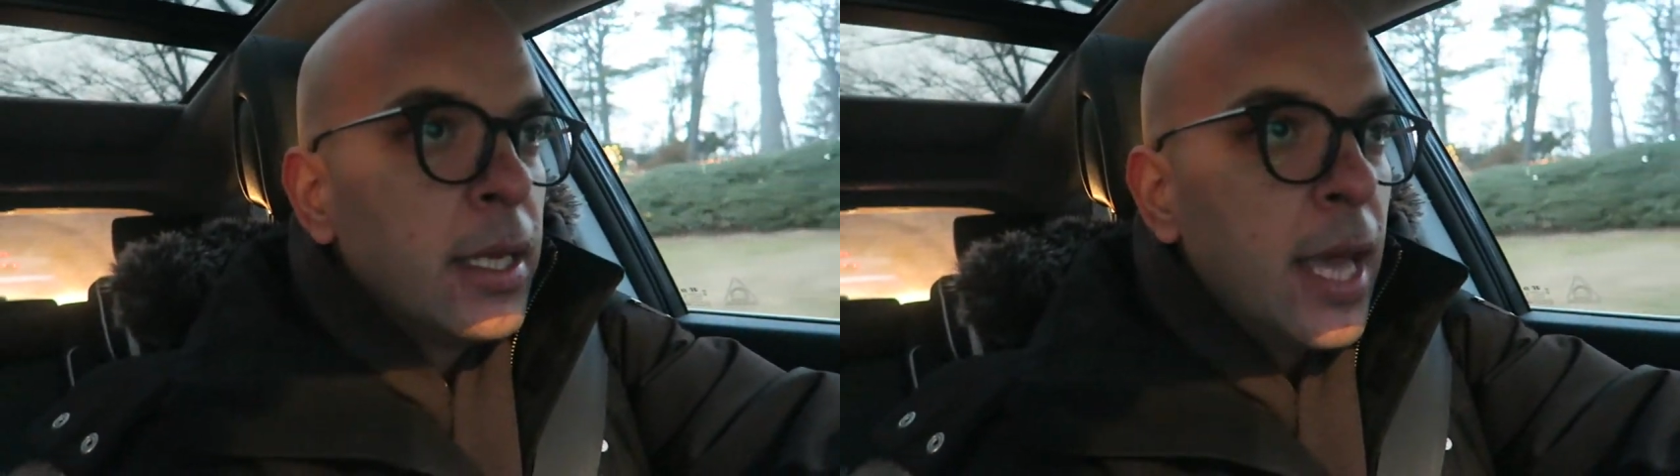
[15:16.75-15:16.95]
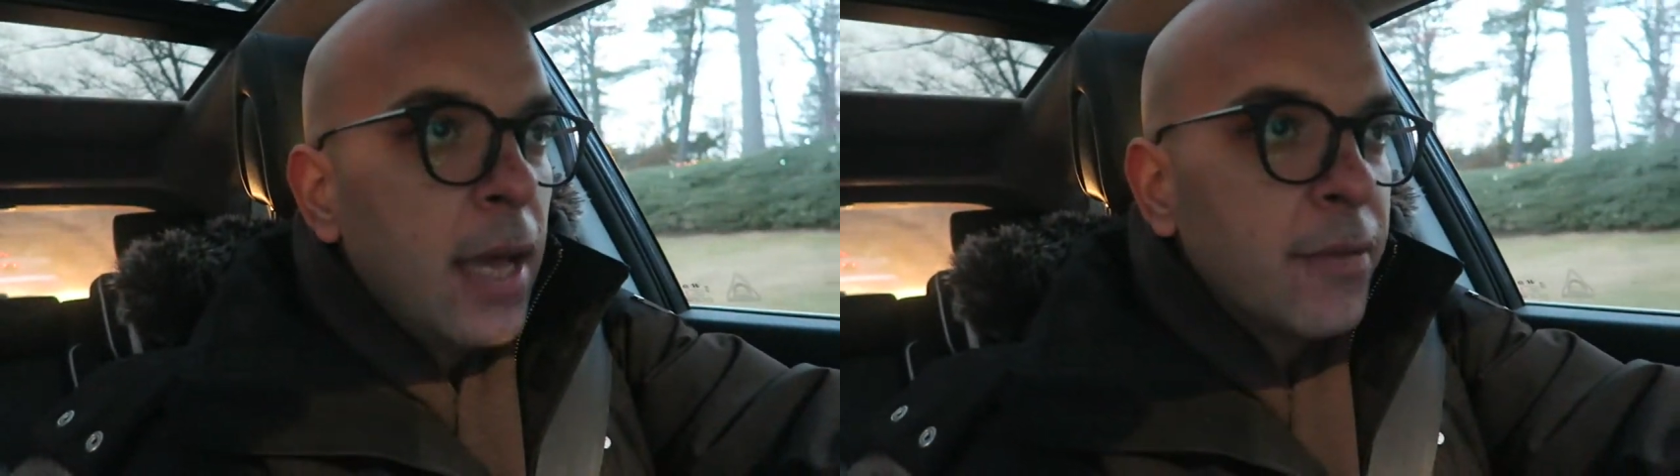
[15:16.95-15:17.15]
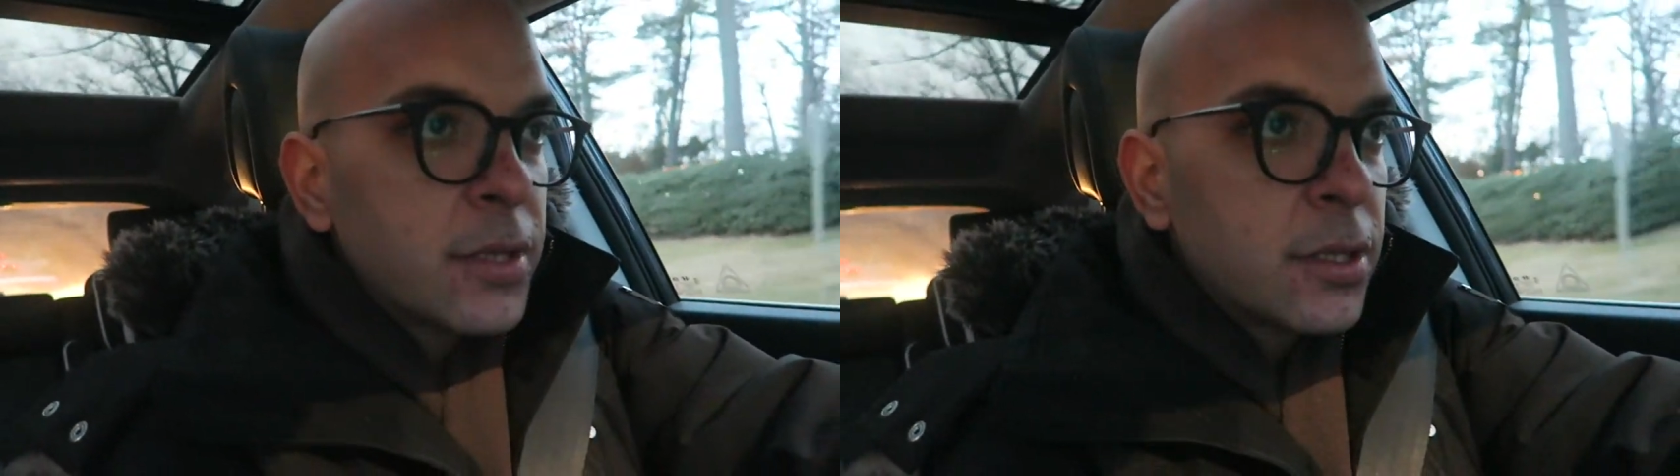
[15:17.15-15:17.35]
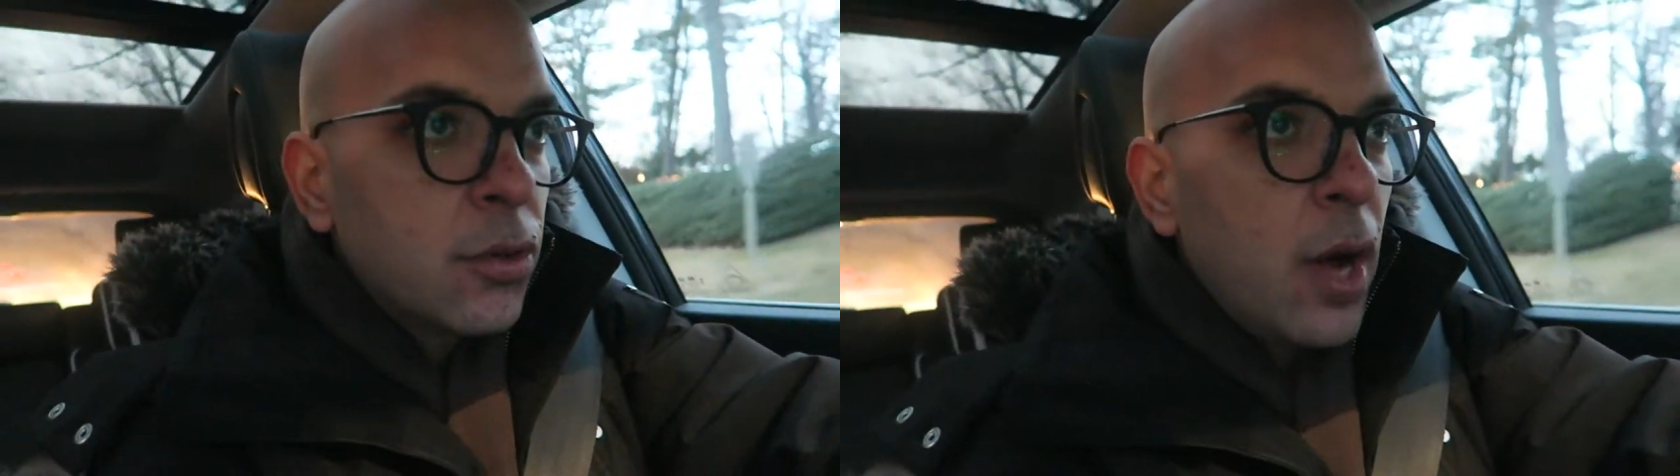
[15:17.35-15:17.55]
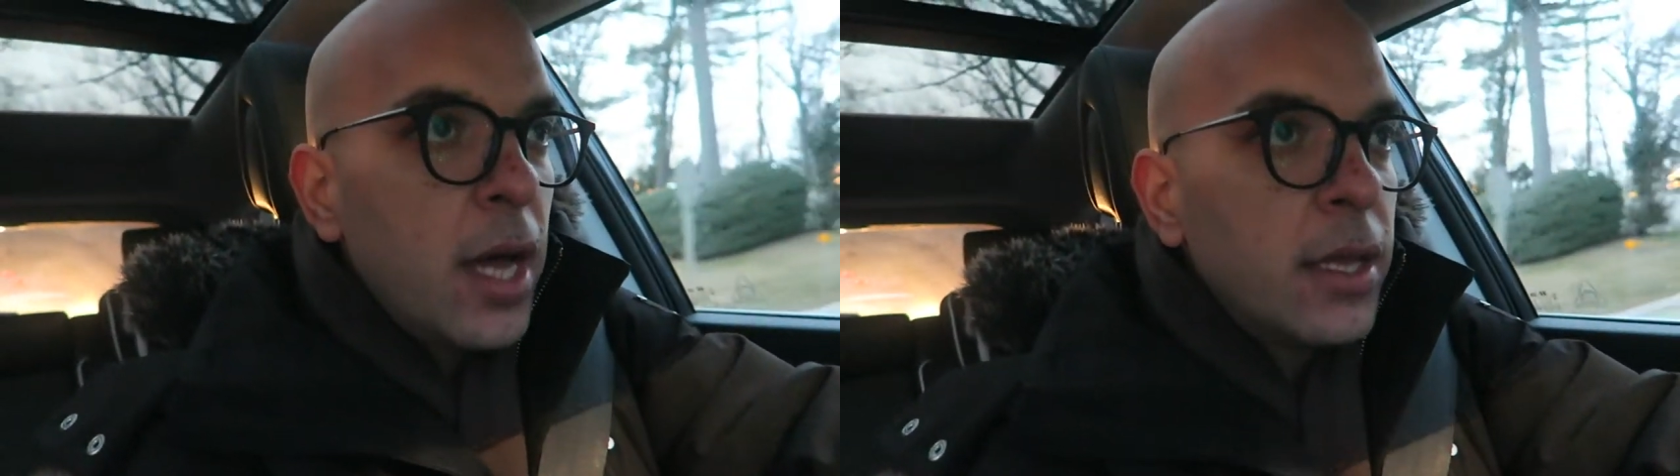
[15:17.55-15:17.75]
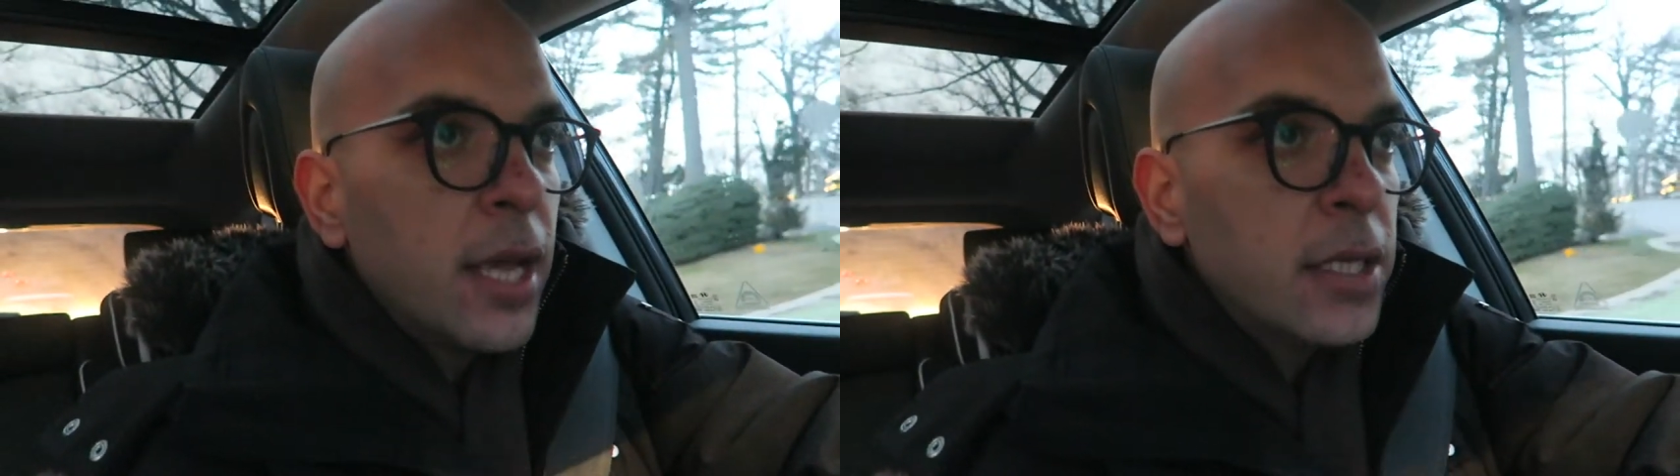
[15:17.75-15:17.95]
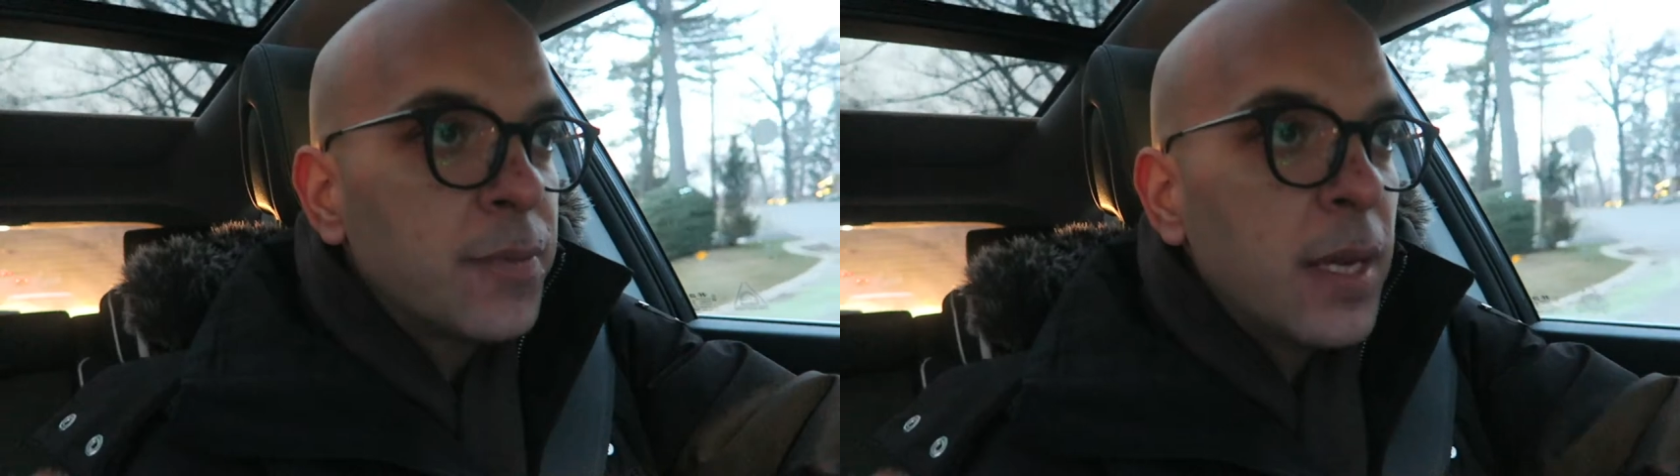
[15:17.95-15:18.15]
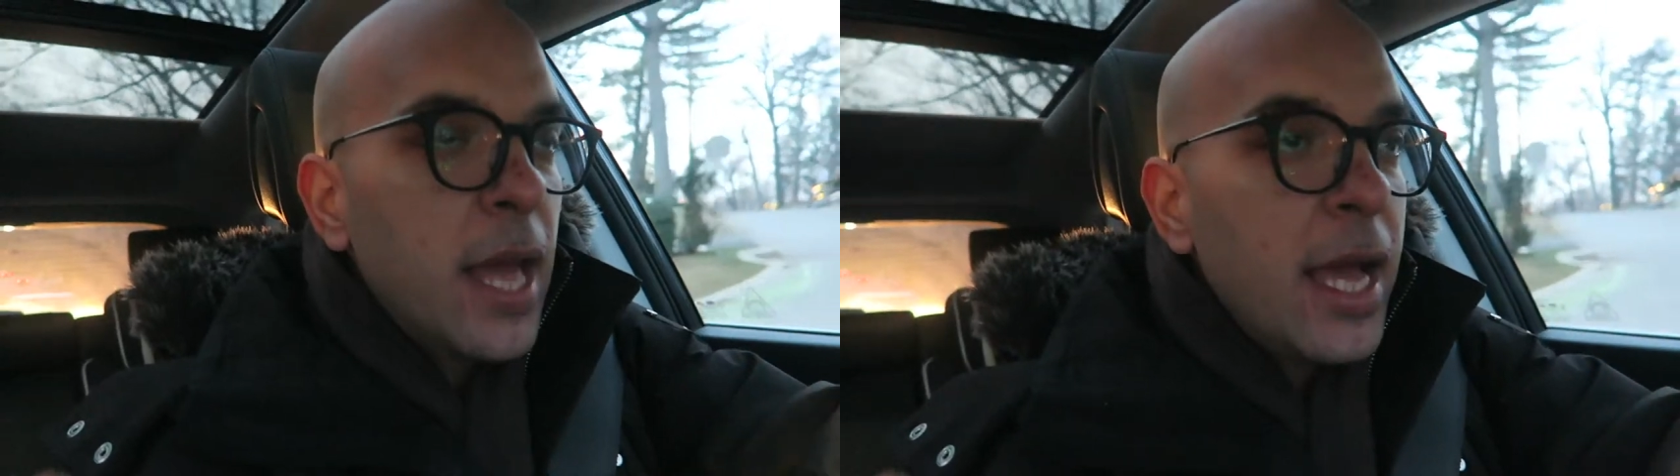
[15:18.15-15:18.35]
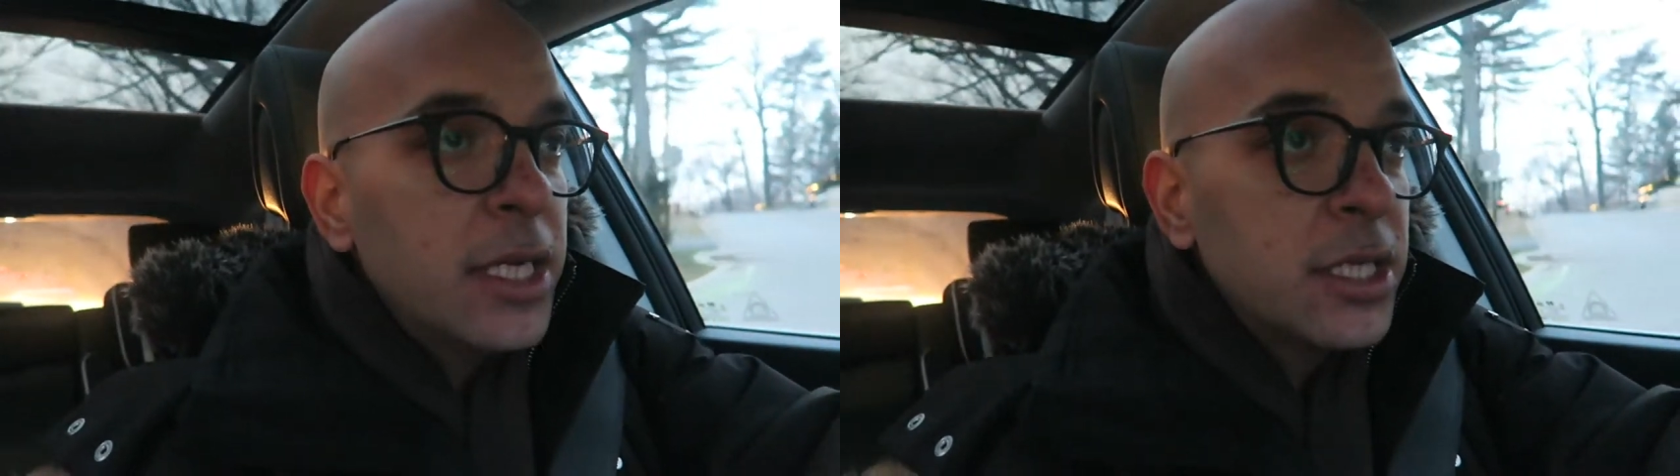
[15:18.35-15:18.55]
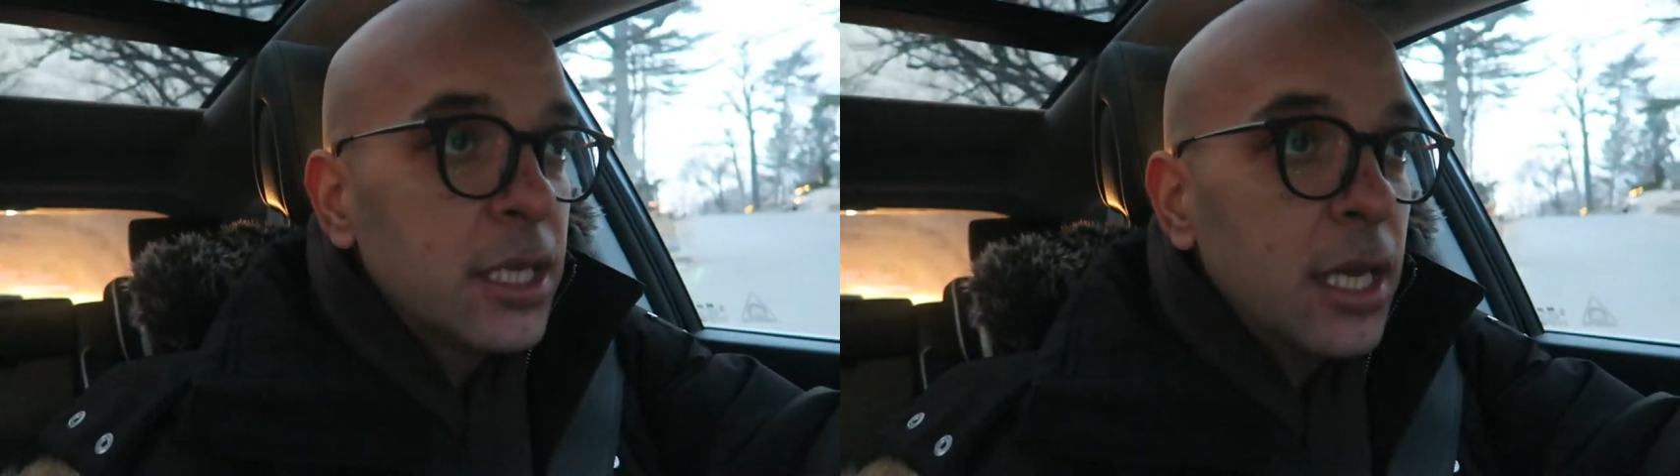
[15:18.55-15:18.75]
Yeah, it was quite nice, but
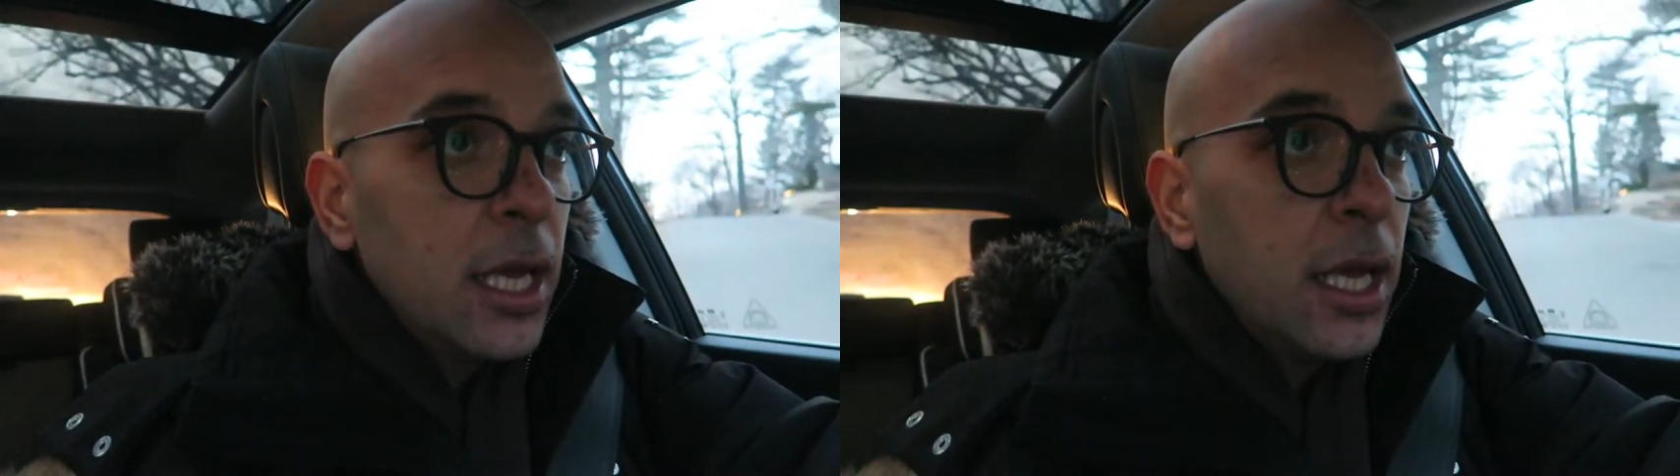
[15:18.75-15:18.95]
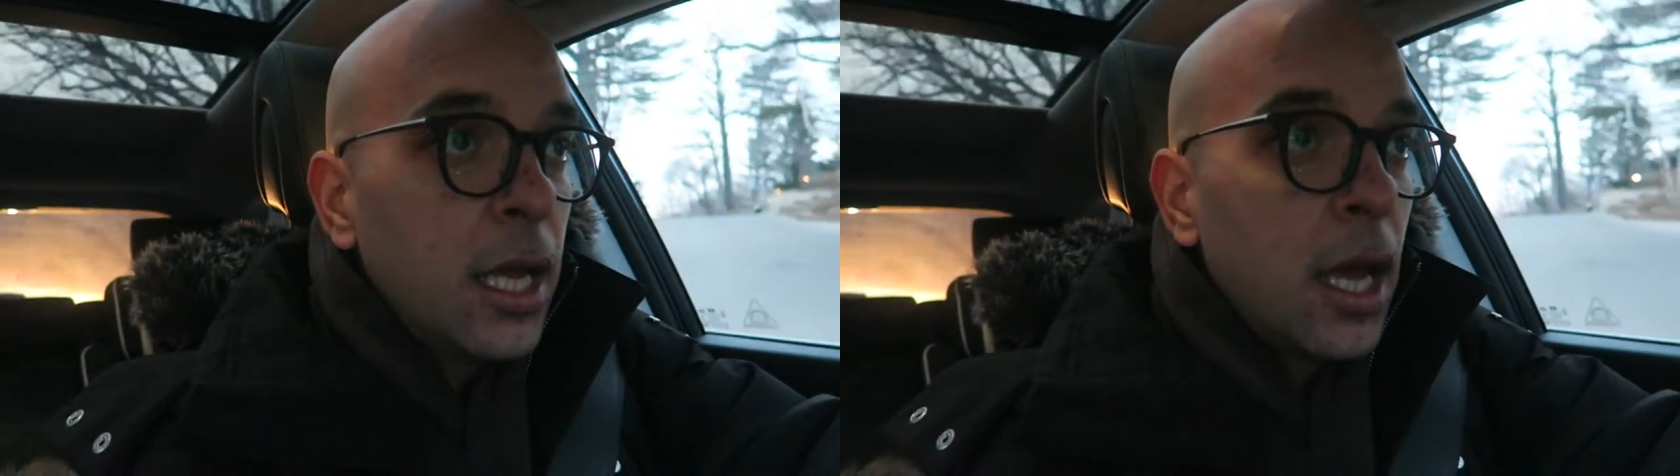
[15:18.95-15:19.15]
actually,